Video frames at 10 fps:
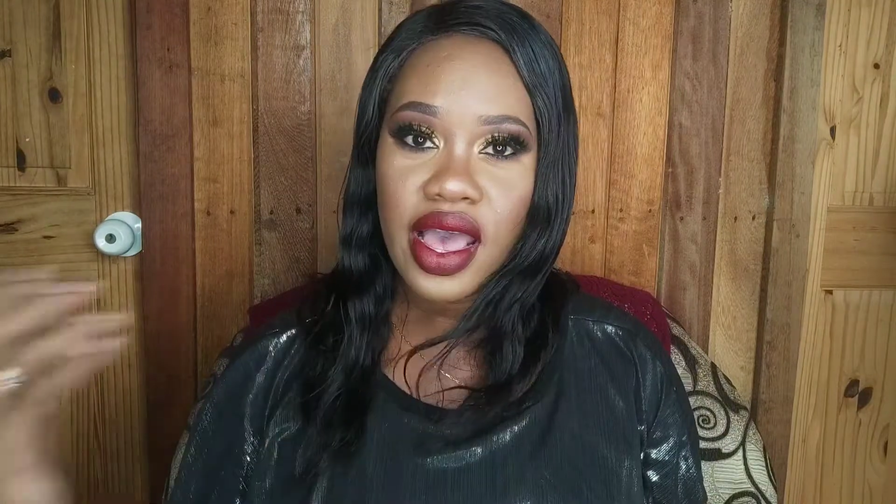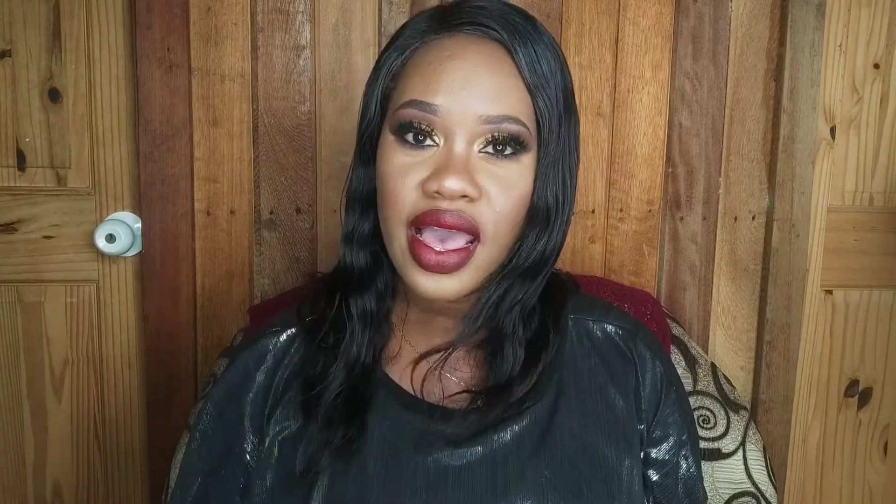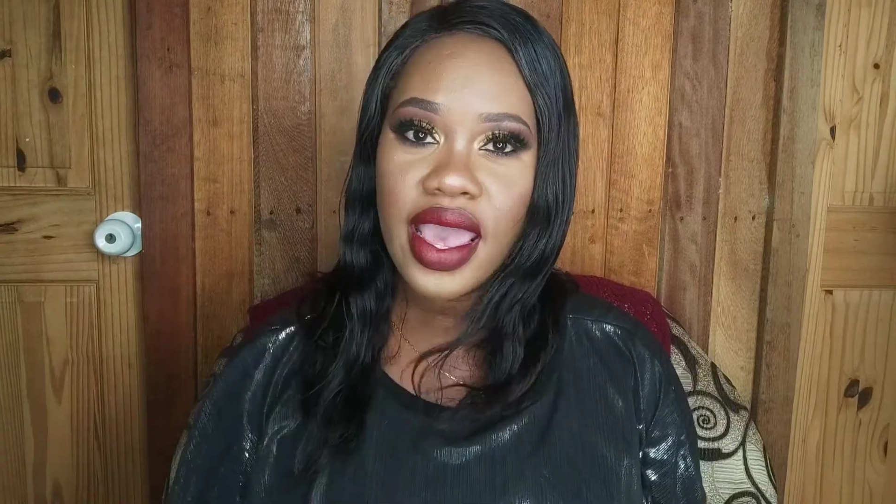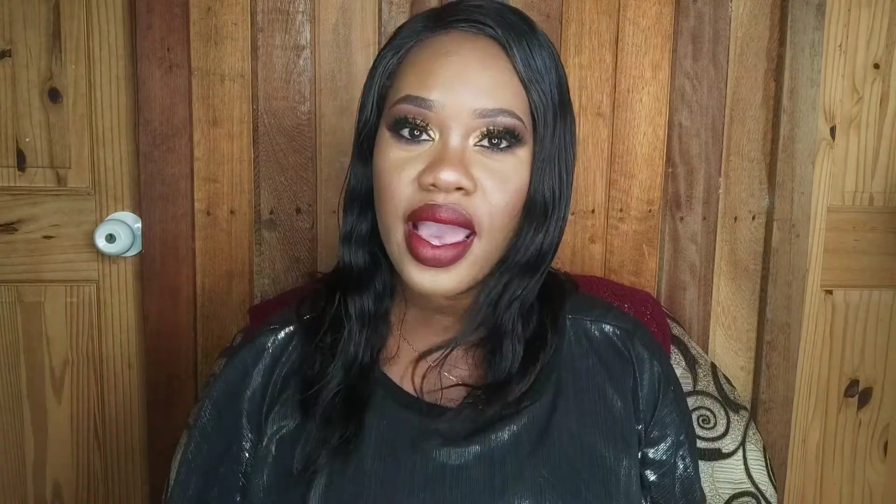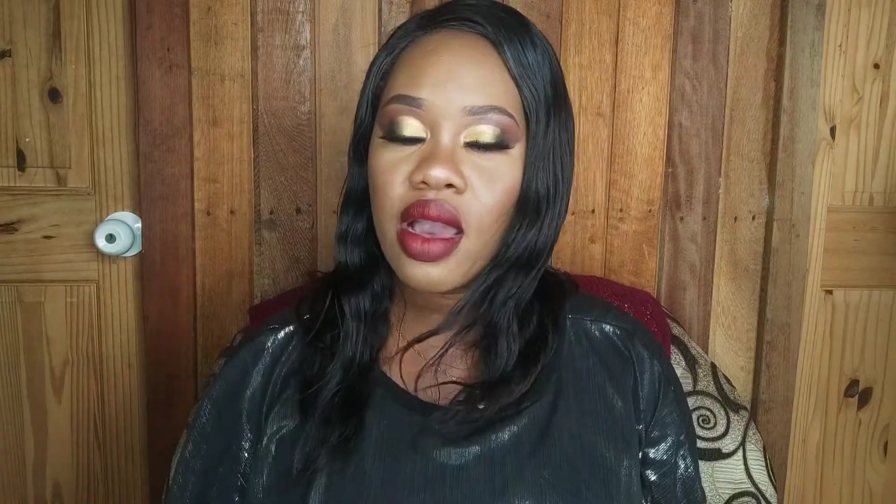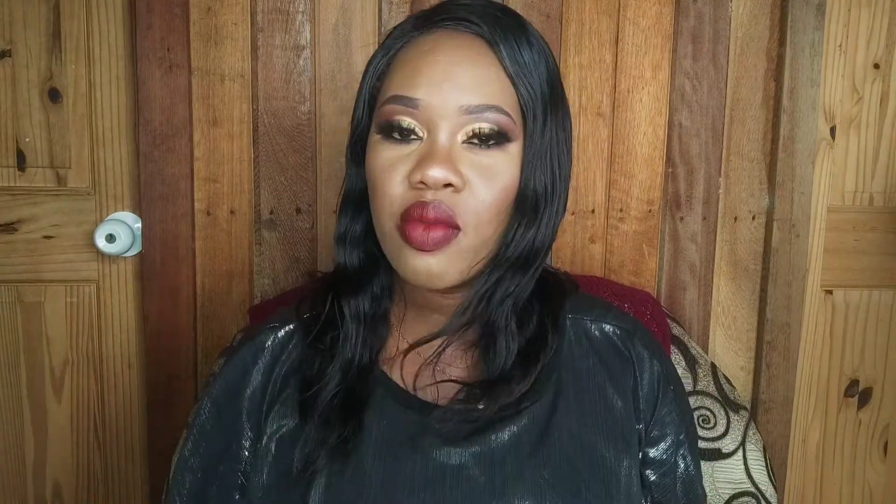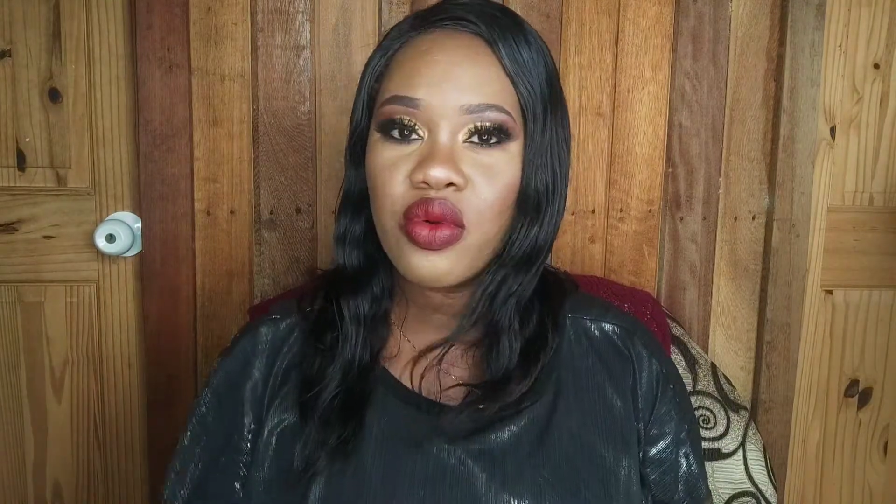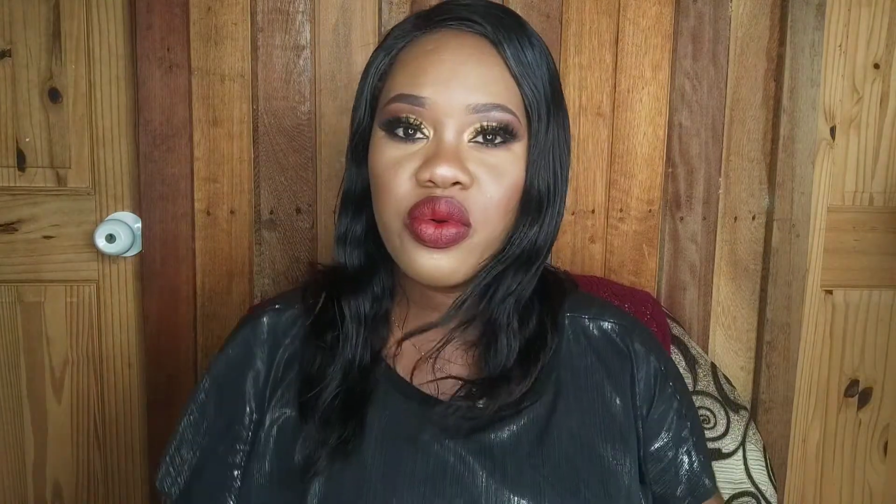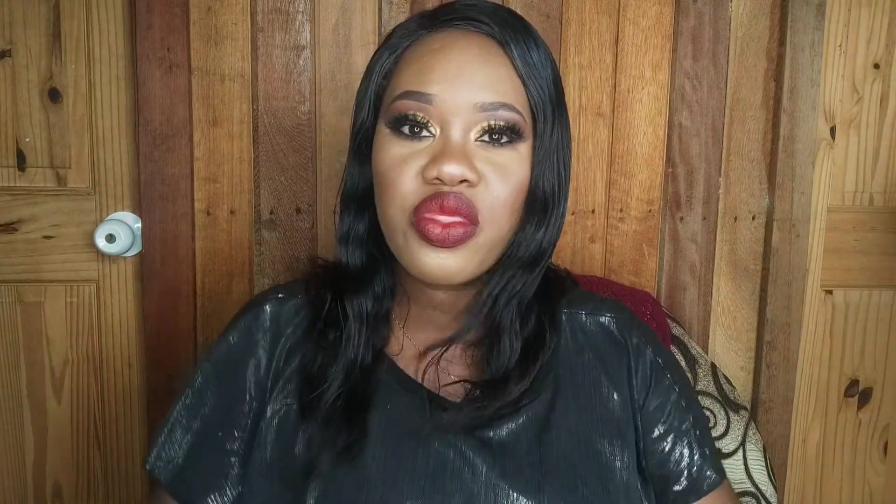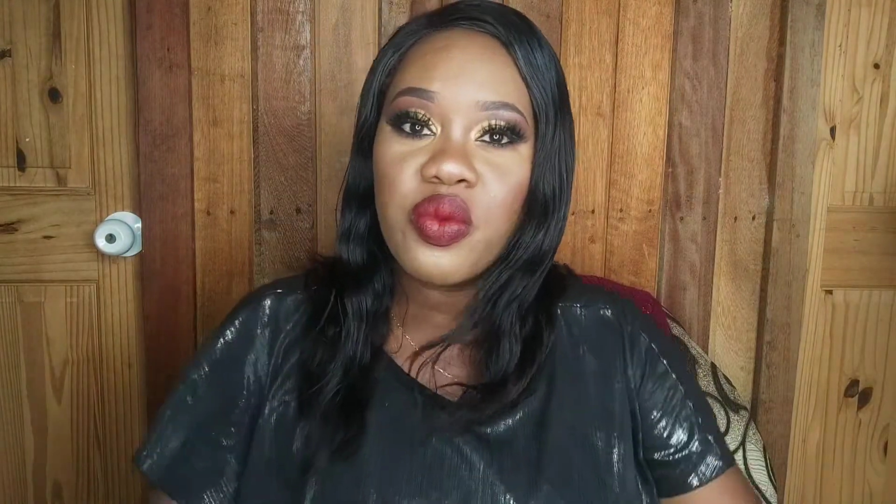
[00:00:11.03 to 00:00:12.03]
I am
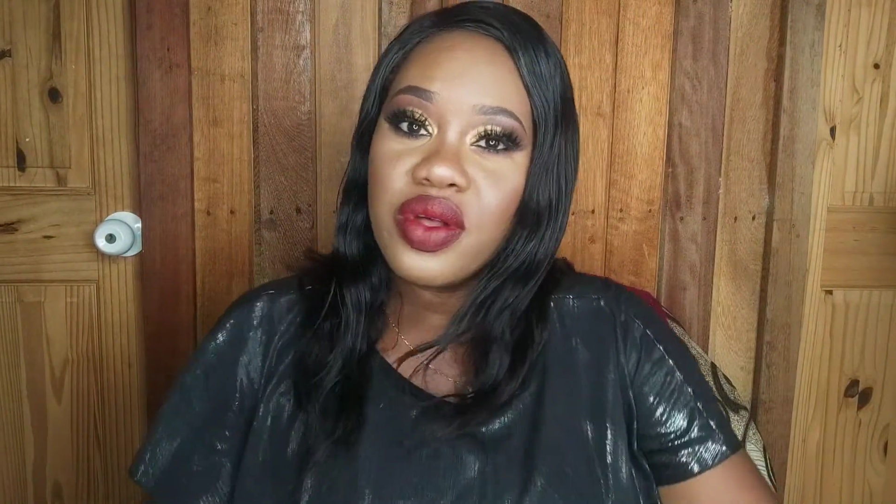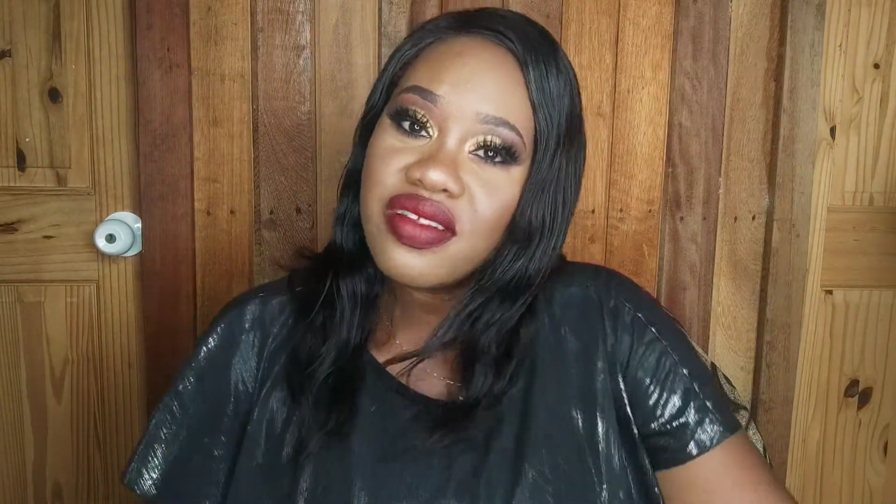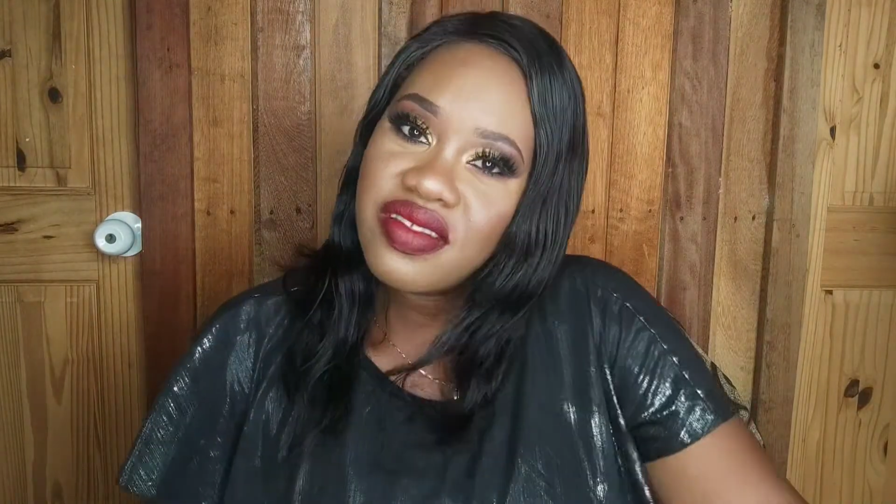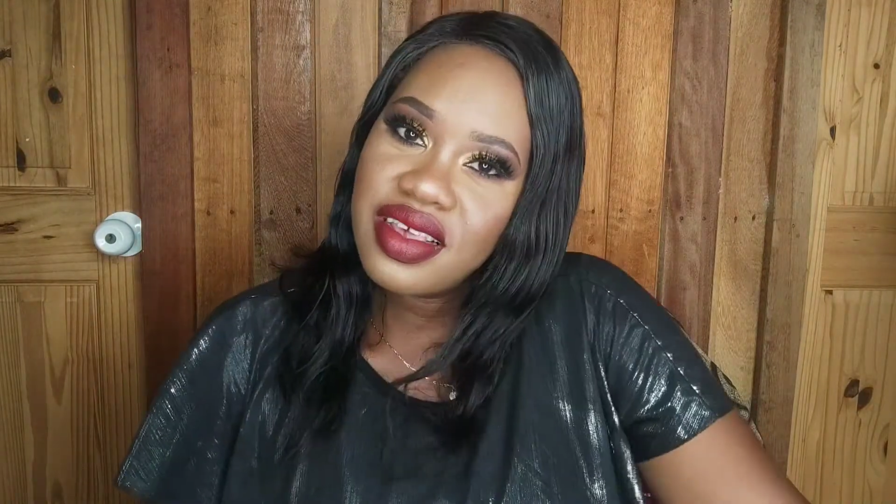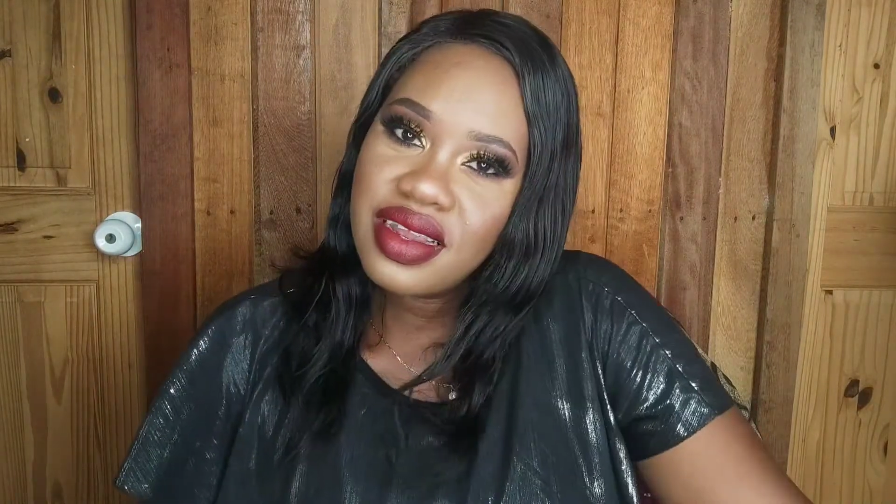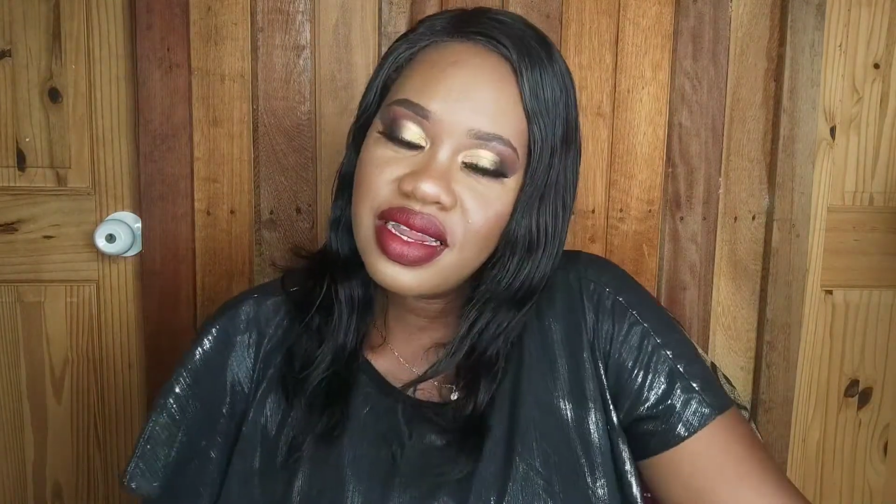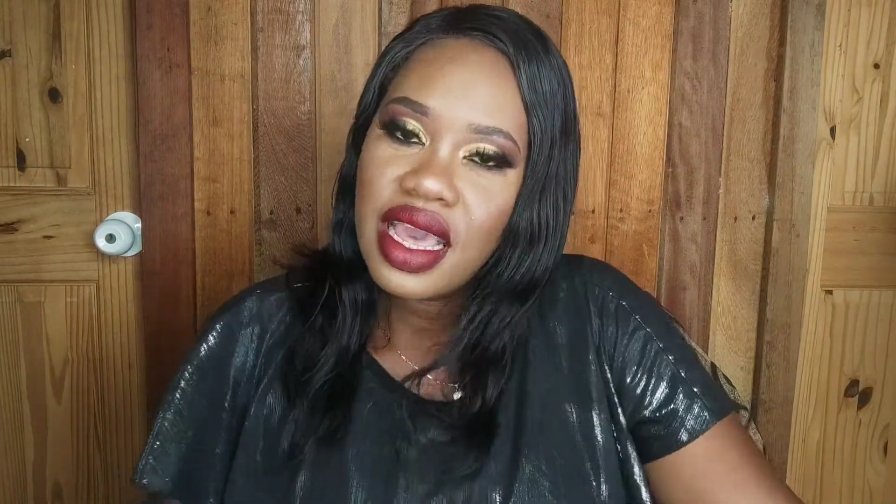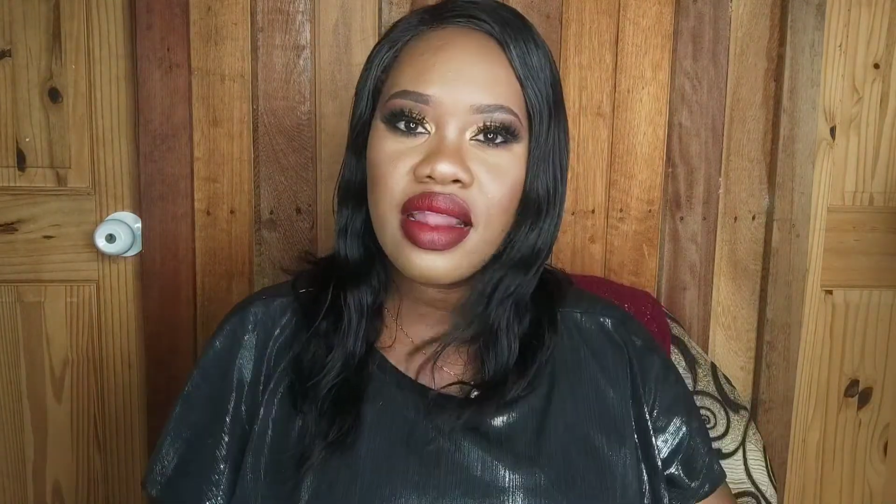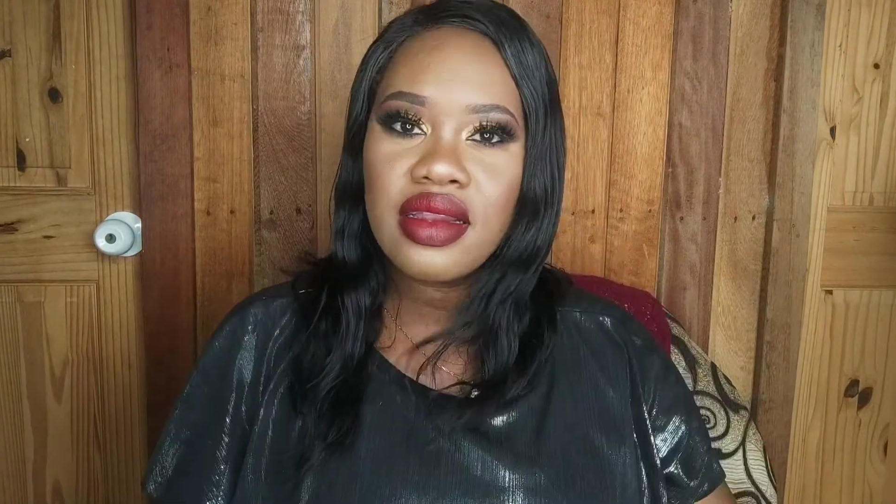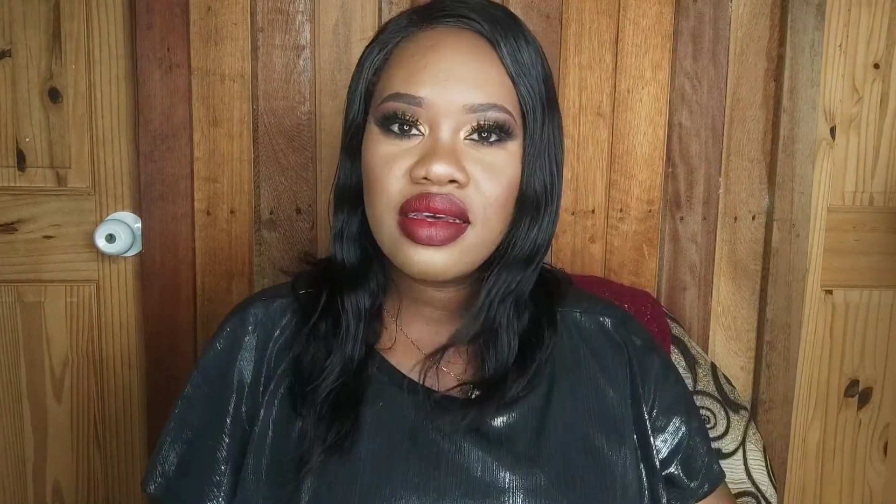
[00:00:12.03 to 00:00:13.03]
Ruth Wilson,
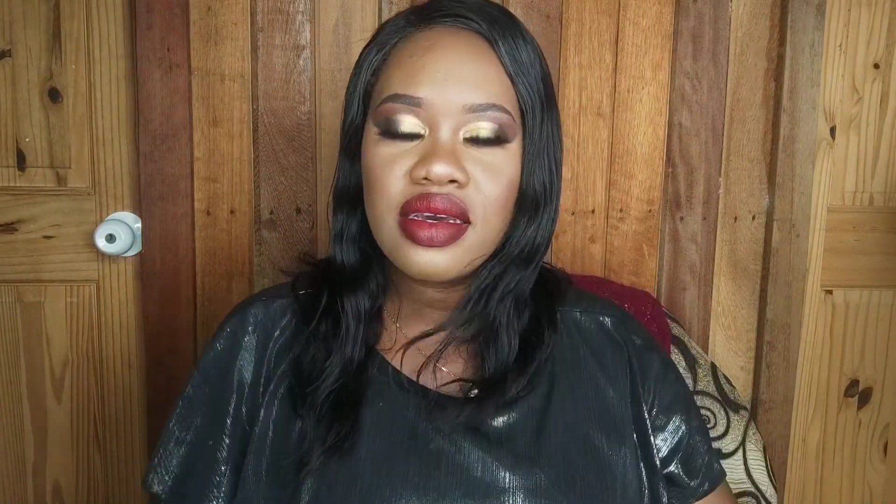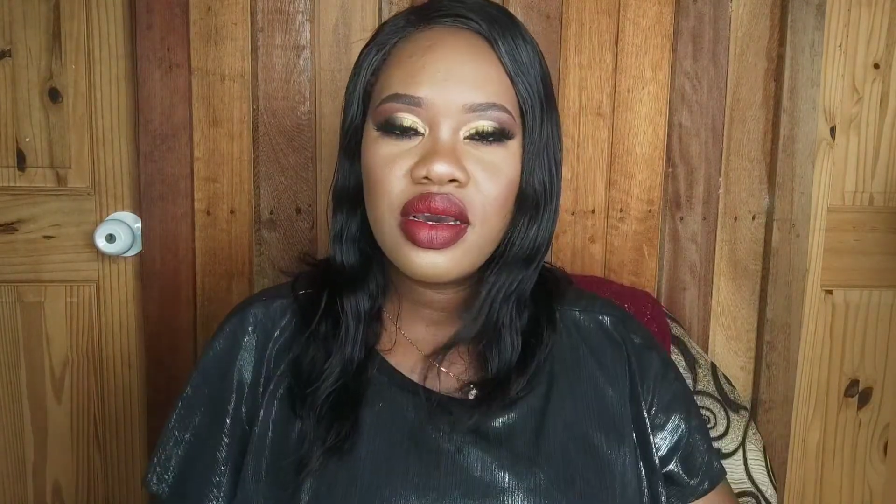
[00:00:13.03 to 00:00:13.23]
and